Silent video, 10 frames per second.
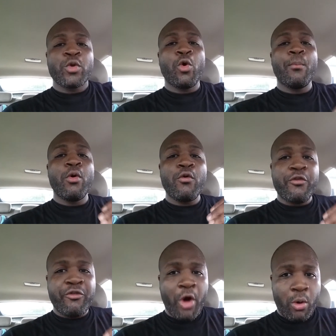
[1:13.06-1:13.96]
who
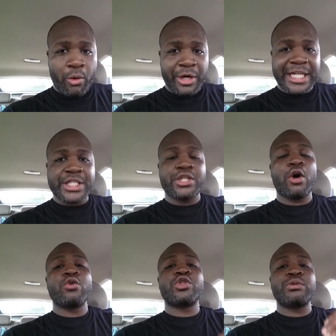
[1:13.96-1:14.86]
move forward. It's
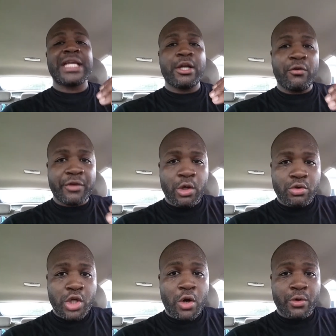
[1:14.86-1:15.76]
those who get over
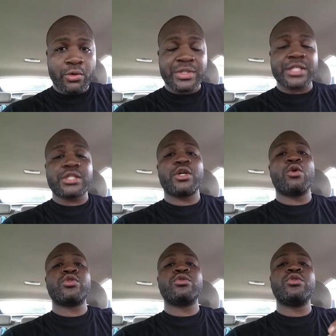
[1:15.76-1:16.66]
those hurdles. It's
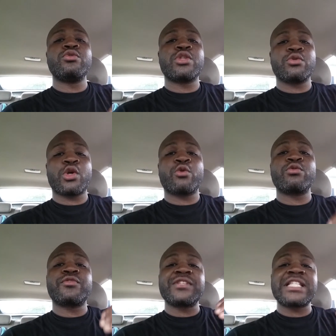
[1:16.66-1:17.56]
those who use those
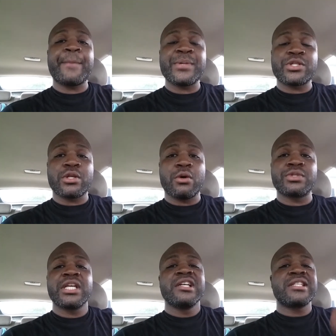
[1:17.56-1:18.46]
hurdles for stepping
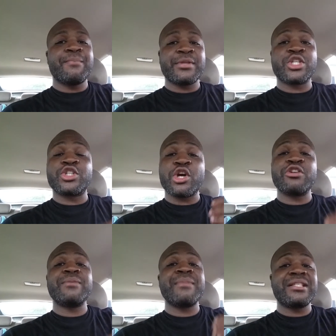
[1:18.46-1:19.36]
stones to, to
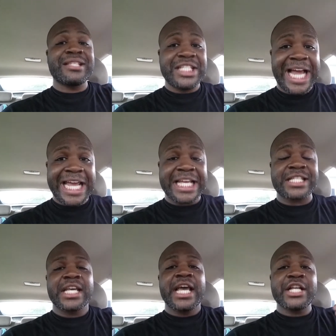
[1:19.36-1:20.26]
turn them into
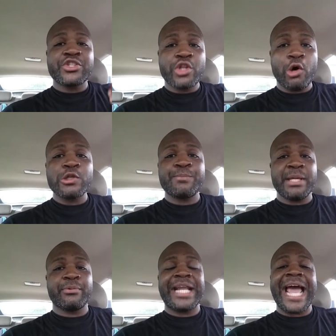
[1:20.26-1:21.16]
giants. It's those
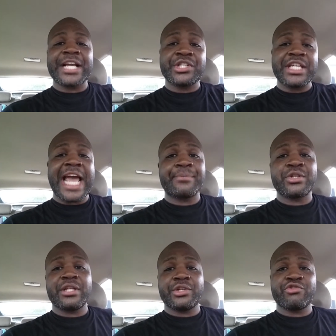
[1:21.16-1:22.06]
people that actually
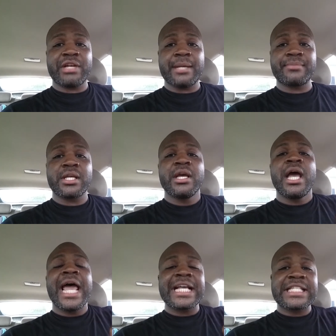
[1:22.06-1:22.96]
capture their dreams.
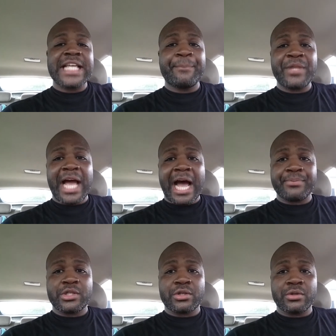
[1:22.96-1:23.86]
Accept the
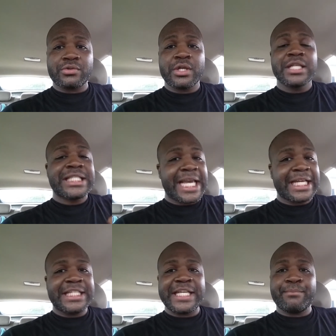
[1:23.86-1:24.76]
obstacles.
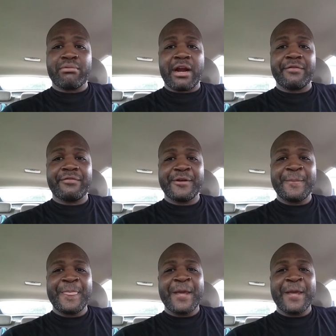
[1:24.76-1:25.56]
Take a deep breath